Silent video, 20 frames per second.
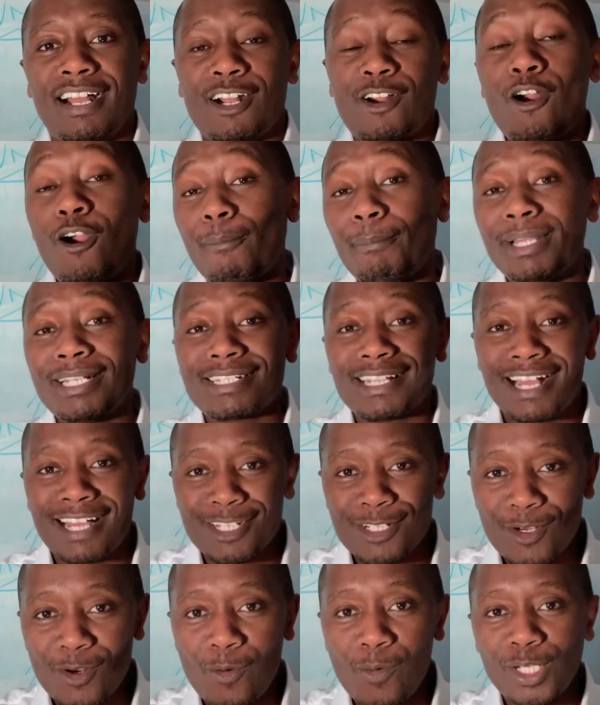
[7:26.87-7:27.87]
comment,
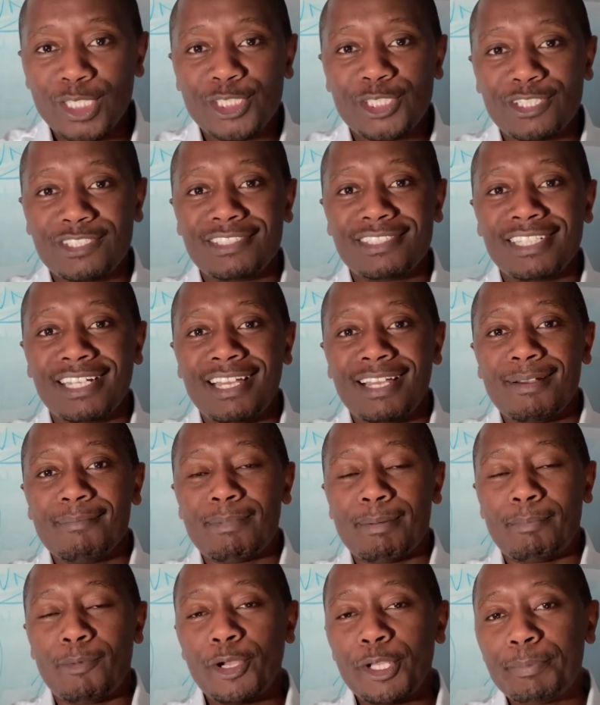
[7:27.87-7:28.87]
ask questions,
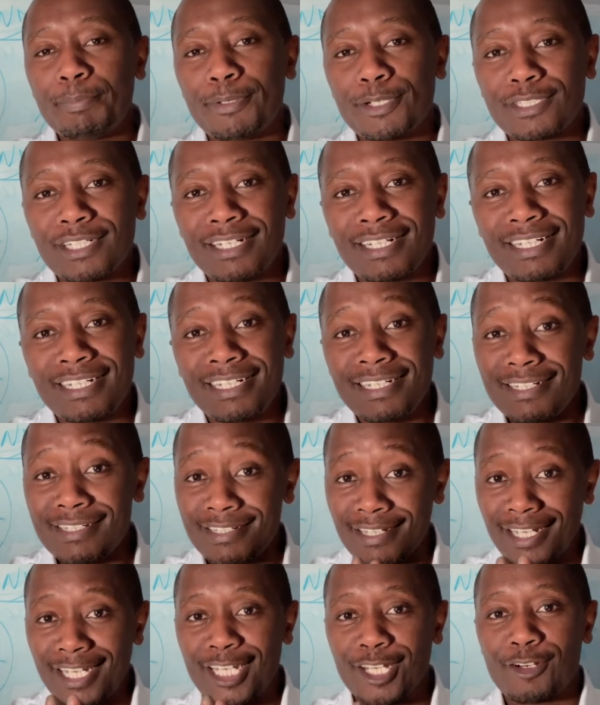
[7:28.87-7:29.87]
but more importantly,
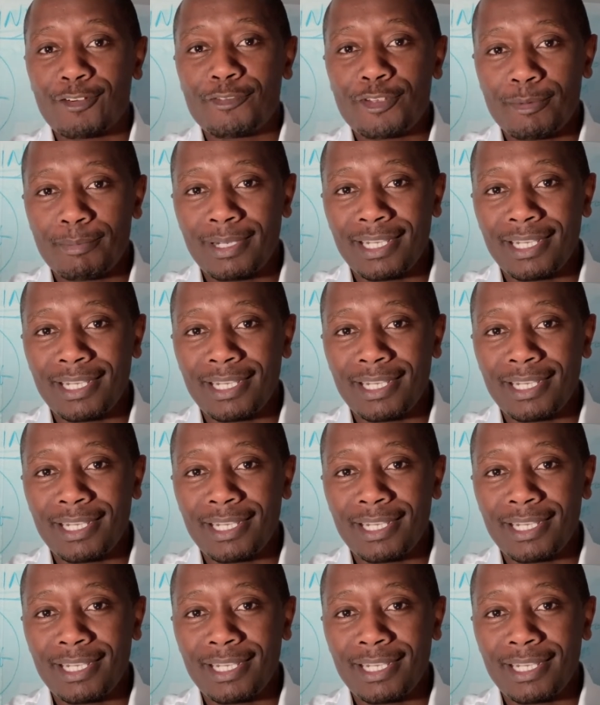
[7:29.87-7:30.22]
take care of your